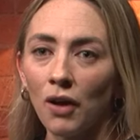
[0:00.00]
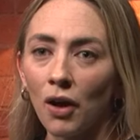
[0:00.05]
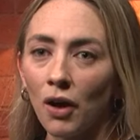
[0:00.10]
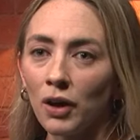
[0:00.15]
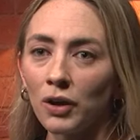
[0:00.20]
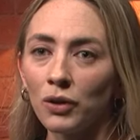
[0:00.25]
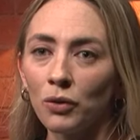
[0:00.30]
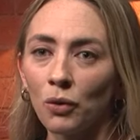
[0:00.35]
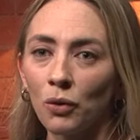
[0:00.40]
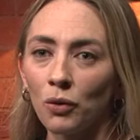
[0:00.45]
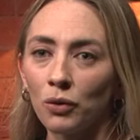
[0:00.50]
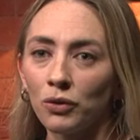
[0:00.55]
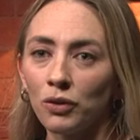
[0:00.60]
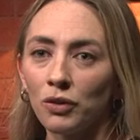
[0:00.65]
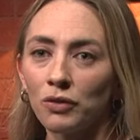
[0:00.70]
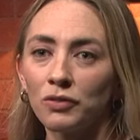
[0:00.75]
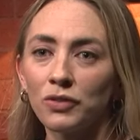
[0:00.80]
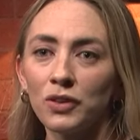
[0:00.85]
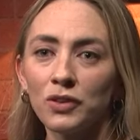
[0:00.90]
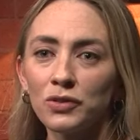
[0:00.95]
icon
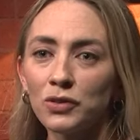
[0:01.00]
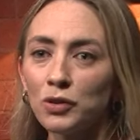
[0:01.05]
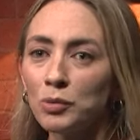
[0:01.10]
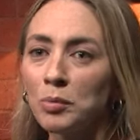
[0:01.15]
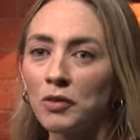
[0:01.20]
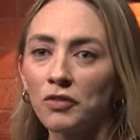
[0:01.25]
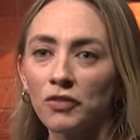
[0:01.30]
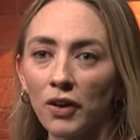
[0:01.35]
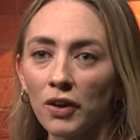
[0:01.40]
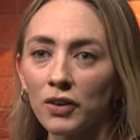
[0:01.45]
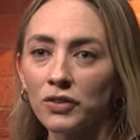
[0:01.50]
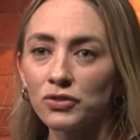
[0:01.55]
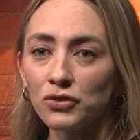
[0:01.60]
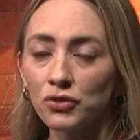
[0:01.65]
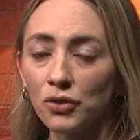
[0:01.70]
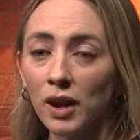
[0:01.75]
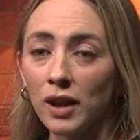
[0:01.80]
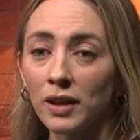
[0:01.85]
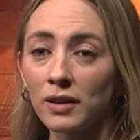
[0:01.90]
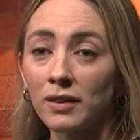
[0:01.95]
of the super fast
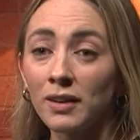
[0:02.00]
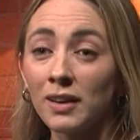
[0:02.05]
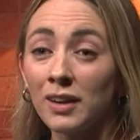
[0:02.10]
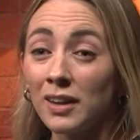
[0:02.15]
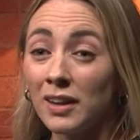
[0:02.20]
trend,